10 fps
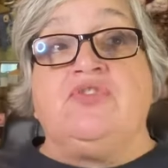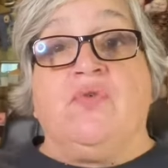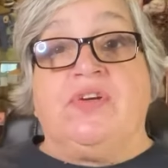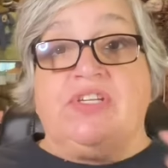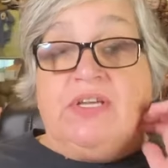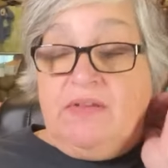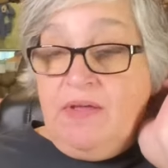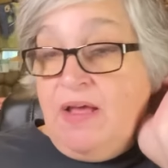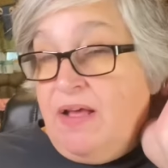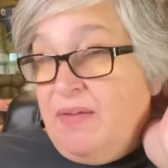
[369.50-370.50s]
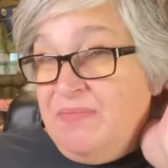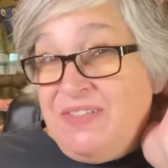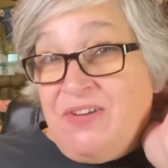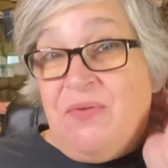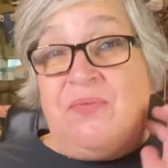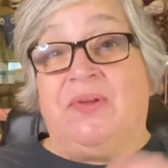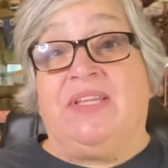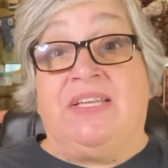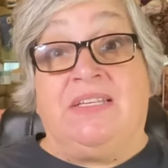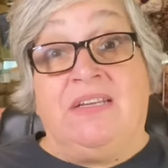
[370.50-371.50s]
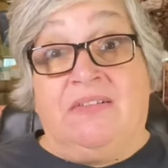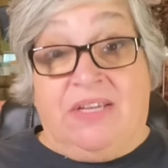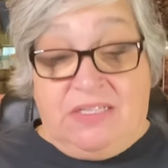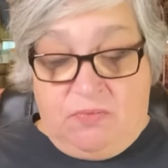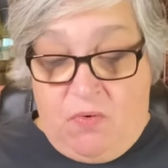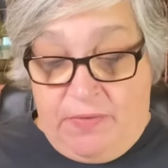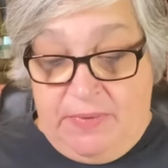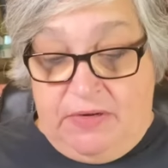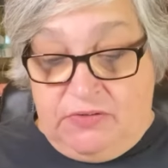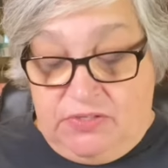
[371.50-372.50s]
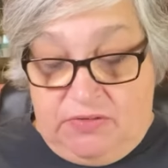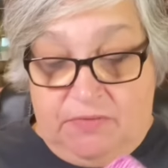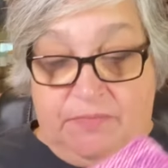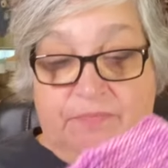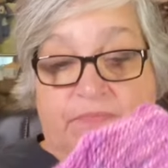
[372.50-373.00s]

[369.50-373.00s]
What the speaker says: Georgia, don't really, it gets warm here, so